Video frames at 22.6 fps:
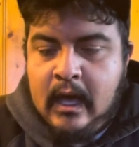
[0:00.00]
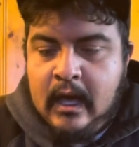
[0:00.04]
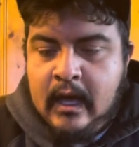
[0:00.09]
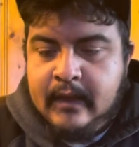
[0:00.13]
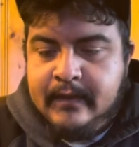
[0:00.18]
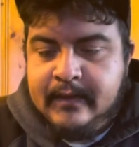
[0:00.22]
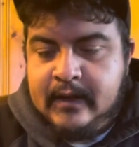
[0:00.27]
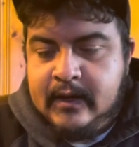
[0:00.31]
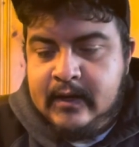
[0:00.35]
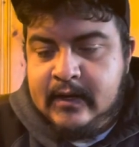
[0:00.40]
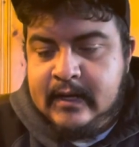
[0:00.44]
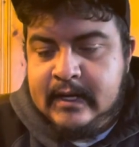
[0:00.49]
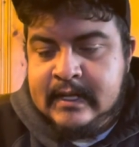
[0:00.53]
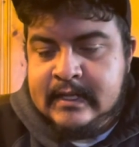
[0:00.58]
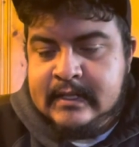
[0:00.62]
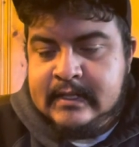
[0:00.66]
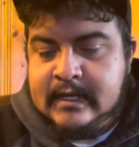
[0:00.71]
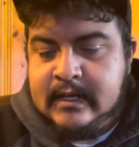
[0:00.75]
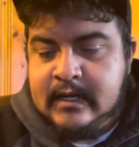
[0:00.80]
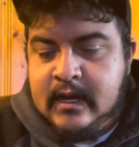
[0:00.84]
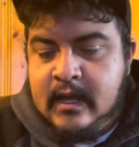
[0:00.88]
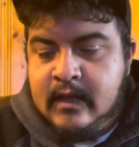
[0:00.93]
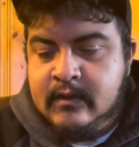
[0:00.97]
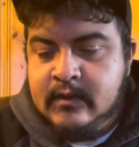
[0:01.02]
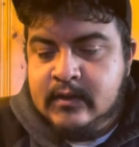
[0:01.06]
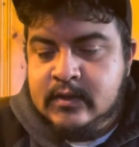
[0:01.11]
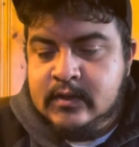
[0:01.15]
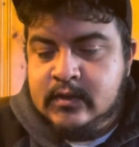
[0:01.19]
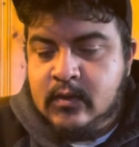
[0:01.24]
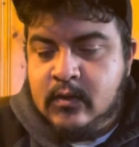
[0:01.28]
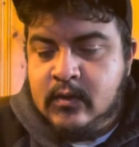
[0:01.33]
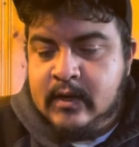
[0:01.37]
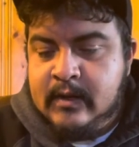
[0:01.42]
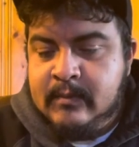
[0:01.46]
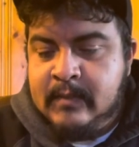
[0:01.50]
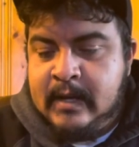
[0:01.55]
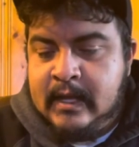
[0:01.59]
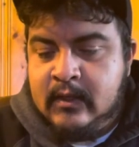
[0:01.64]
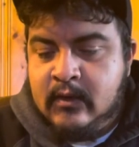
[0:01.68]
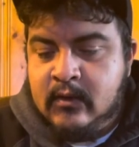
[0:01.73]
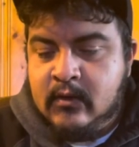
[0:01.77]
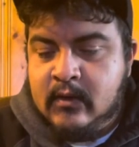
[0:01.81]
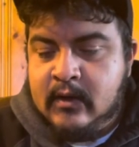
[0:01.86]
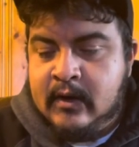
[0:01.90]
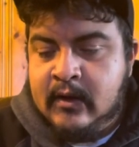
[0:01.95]
There is another store in my
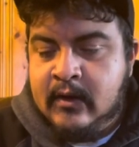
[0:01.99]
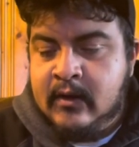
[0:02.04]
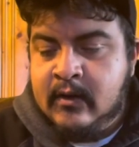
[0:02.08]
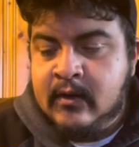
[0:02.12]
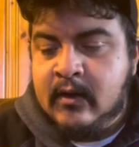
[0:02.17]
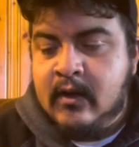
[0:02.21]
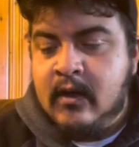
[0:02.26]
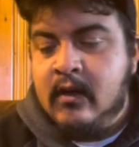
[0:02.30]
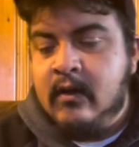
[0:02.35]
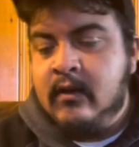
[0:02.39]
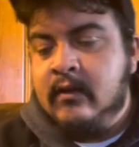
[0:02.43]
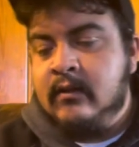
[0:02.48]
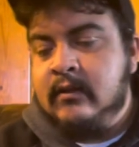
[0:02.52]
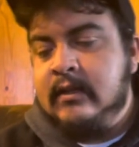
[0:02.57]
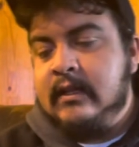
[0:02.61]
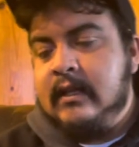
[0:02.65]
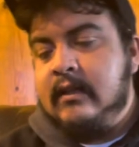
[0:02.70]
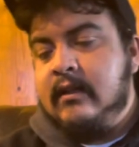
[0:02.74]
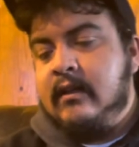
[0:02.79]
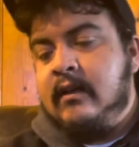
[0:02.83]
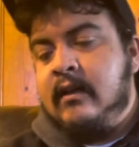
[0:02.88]
local area called